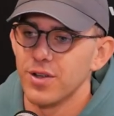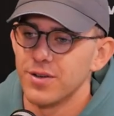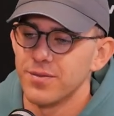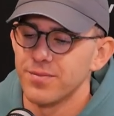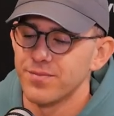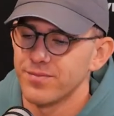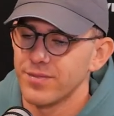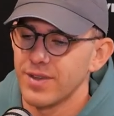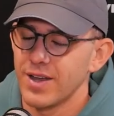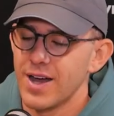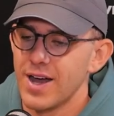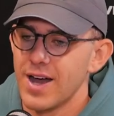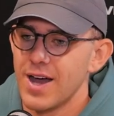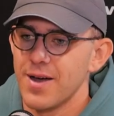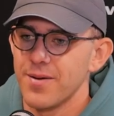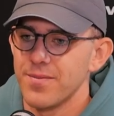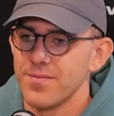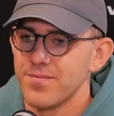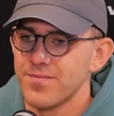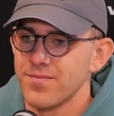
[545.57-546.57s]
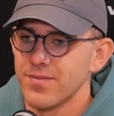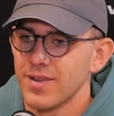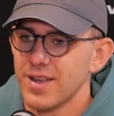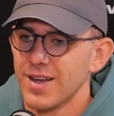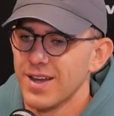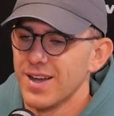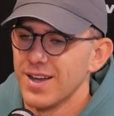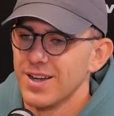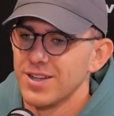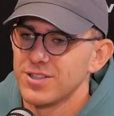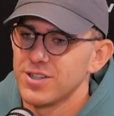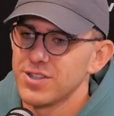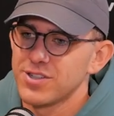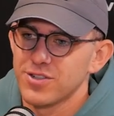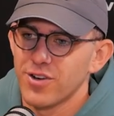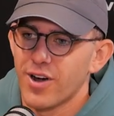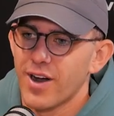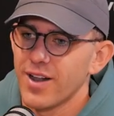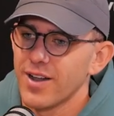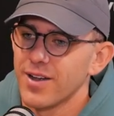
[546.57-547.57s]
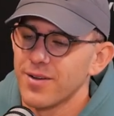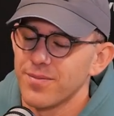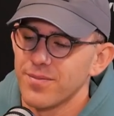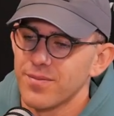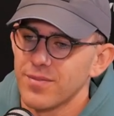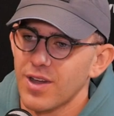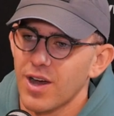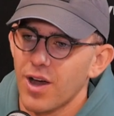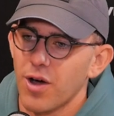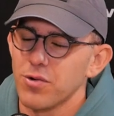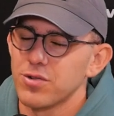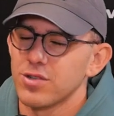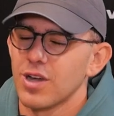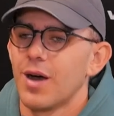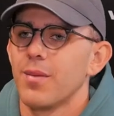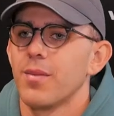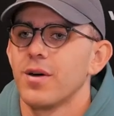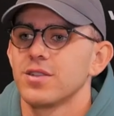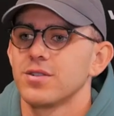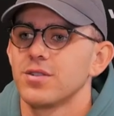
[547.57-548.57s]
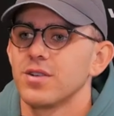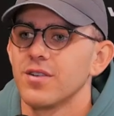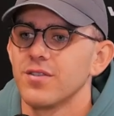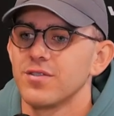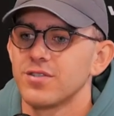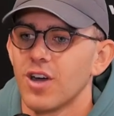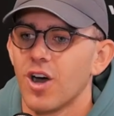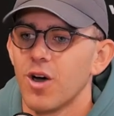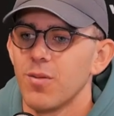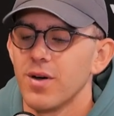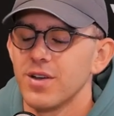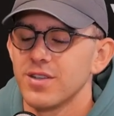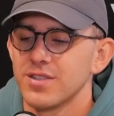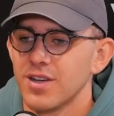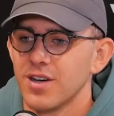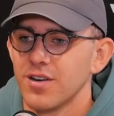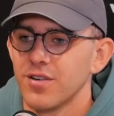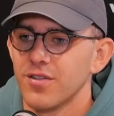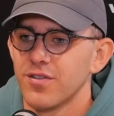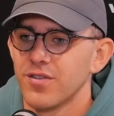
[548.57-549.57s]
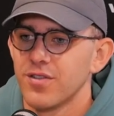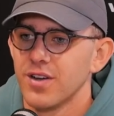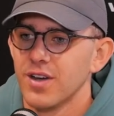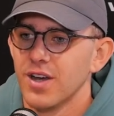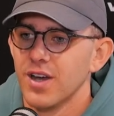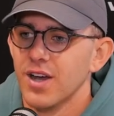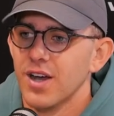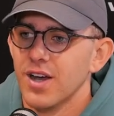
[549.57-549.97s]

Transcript: And just try to, the whole time I sort of told myself,